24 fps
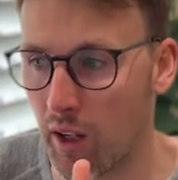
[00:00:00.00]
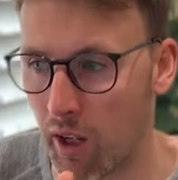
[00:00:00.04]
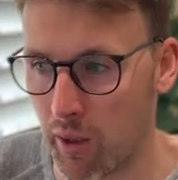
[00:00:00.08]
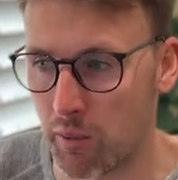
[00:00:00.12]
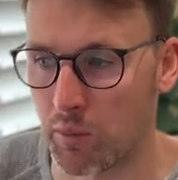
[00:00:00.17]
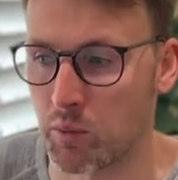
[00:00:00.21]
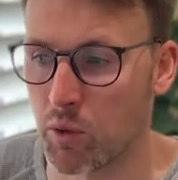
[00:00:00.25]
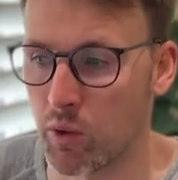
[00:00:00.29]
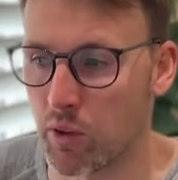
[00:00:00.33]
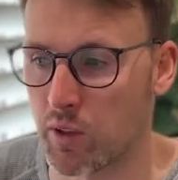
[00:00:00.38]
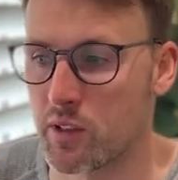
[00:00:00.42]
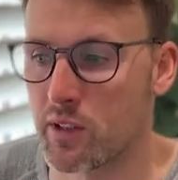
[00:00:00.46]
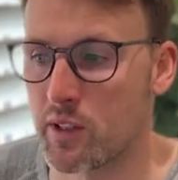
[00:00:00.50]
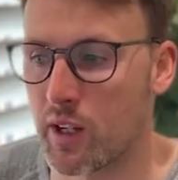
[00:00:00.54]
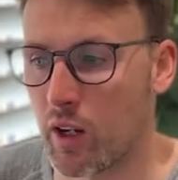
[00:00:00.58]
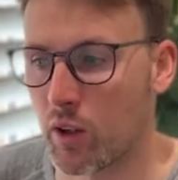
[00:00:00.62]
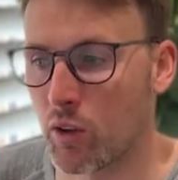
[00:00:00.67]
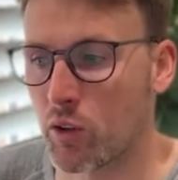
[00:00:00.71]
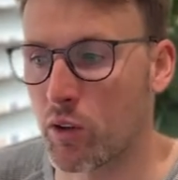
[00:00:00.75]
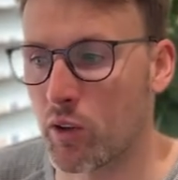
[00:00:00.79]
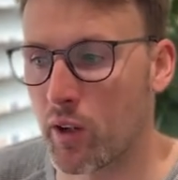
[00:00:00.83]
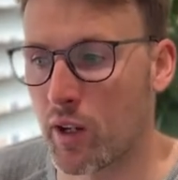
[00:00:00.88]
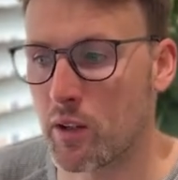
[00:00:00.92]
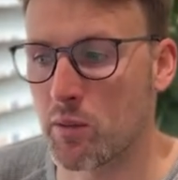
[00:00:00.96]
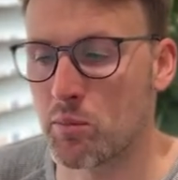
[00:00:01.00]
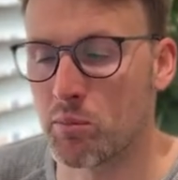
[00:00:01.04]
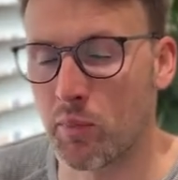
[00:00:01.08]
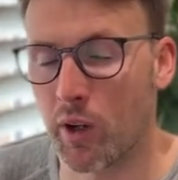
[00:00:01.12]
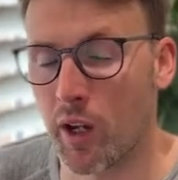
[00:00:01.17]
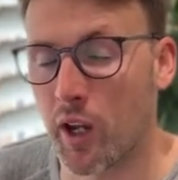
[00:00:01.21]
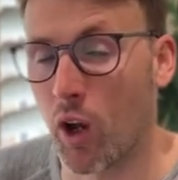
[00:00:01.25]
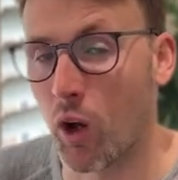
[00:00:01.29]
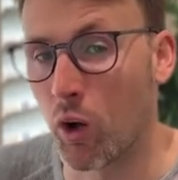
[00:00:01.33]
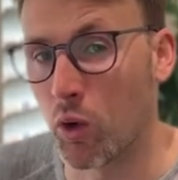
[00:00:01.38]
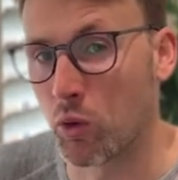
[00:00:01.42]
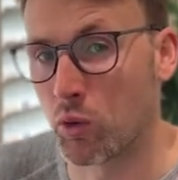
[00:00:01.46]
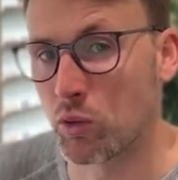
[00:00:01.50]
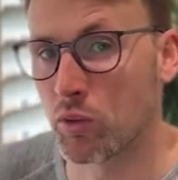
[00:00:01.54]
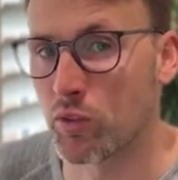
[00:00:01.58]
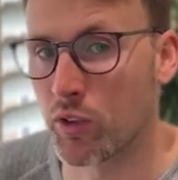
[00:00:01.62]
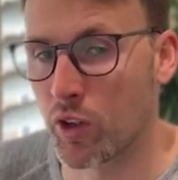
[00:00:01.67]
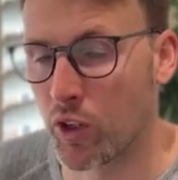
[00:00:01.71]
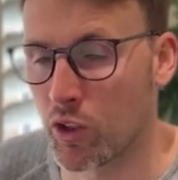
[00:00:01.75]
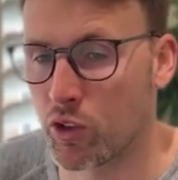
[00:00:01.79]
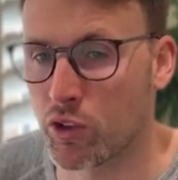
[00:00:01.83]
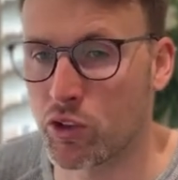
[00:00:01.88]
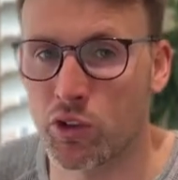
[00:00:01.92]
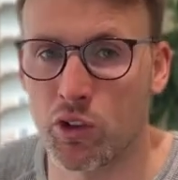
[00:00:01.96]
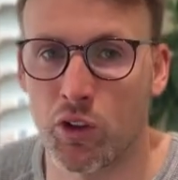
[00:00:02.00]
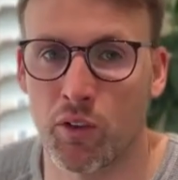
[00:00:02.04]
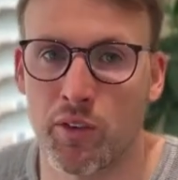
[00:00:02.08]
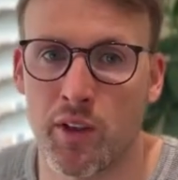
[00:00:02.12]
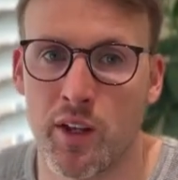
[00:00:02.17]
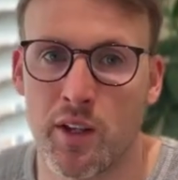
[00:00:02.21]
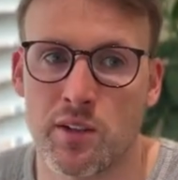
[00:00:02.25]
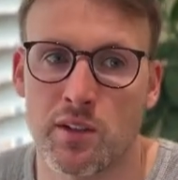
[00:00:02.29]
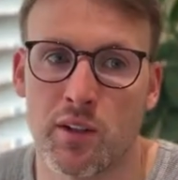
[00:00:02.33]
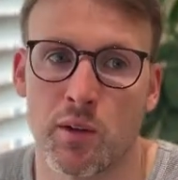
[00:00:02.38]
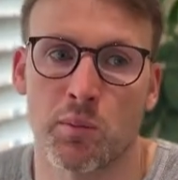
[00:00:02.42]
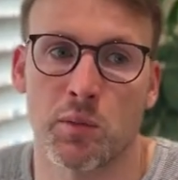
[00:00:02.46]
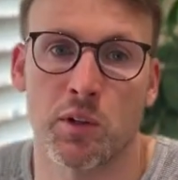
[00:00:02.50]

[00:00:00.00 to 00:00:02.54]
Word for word: I'm going to now create my own version of this.